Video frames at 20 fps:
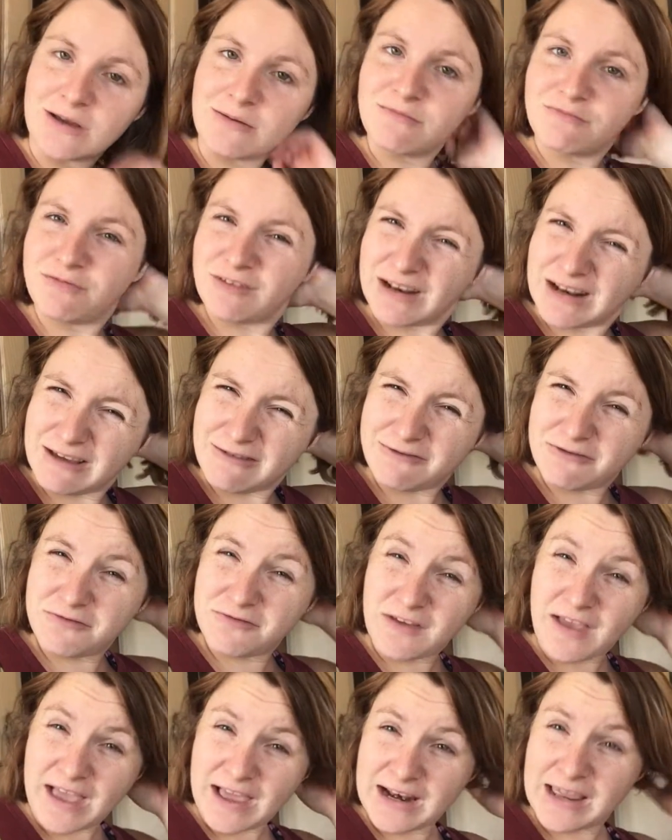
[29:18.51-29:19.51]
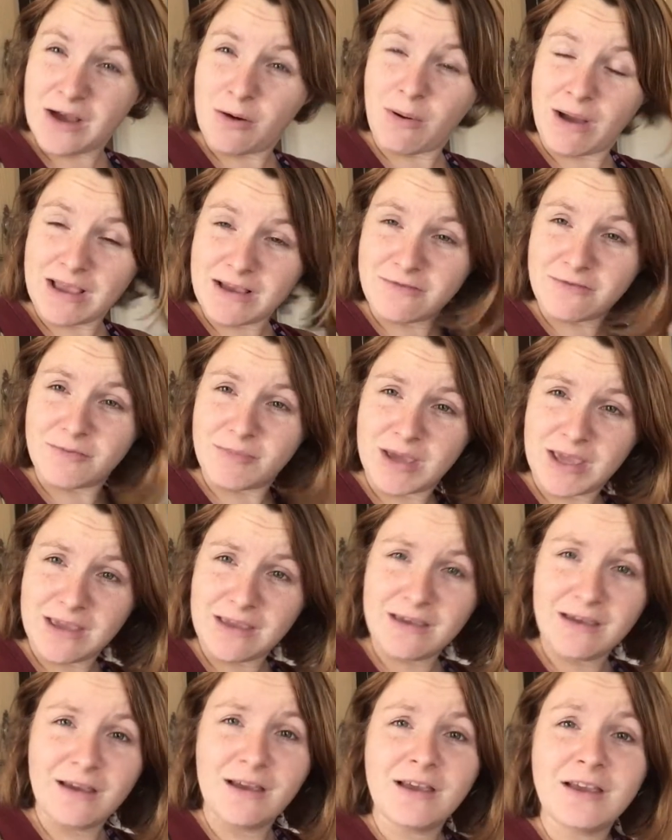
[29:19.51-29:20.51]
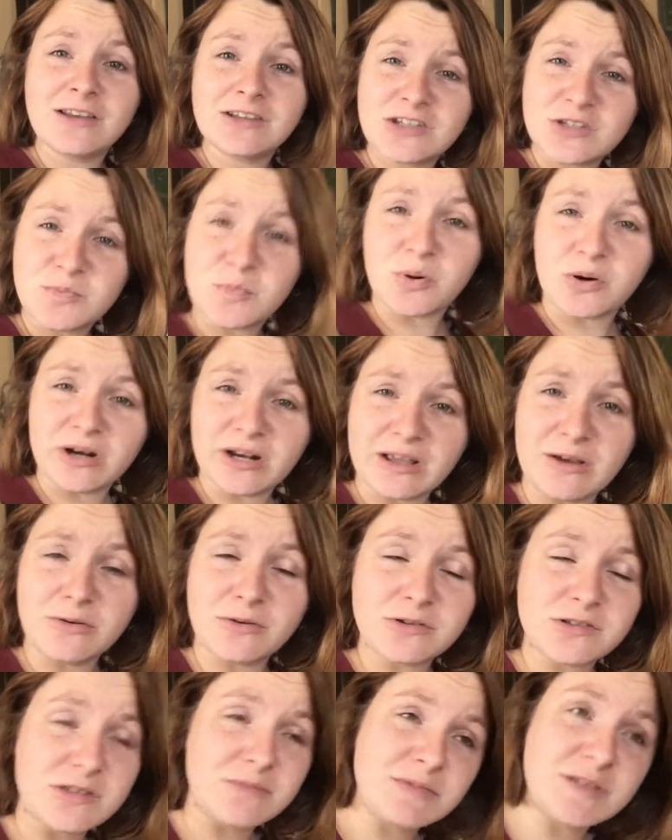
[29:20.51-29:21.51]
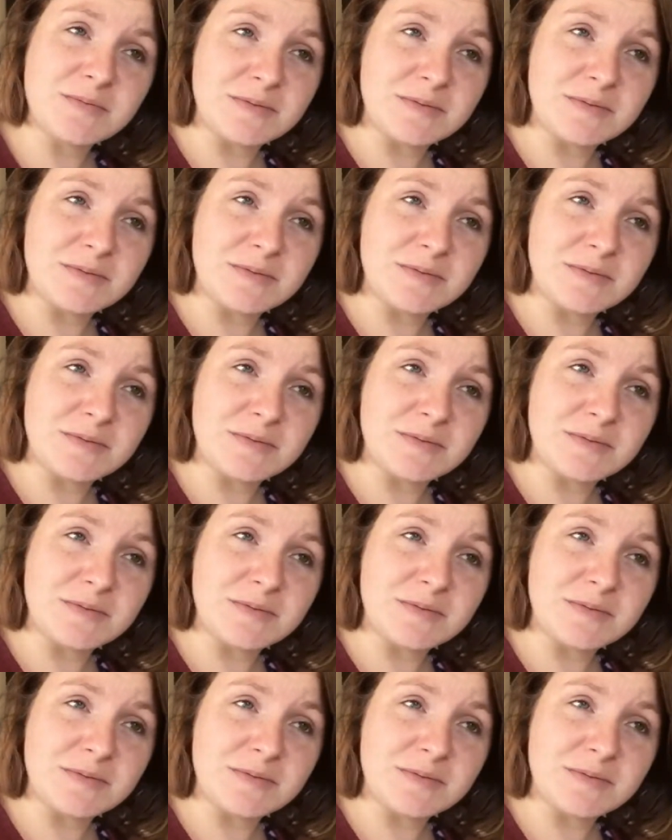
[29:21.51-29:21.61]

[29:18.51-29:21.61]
I'm feeling fairly awake for me, which is pretty awesome.